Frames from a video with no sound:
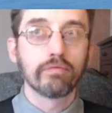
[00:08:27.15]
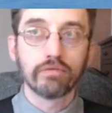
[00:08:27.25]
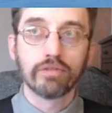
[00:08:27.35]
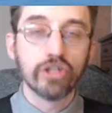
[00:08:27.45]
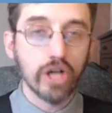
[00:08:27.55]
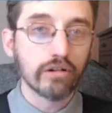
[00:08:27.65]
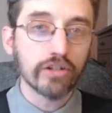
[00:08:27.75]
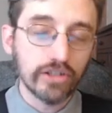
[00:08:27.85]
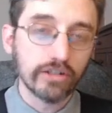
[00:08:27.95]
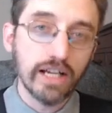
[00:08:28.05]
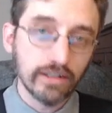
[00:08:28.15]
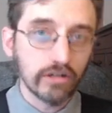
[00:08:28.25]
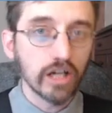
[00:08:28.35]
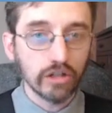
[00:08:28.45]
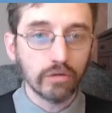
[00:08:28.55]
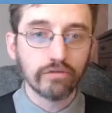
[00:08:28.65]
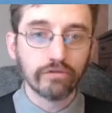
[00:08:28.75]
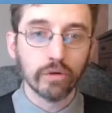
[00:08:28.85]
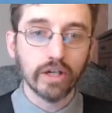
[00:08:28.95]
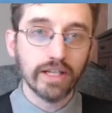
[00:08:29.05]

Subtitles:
the dollar still has a lot going for it.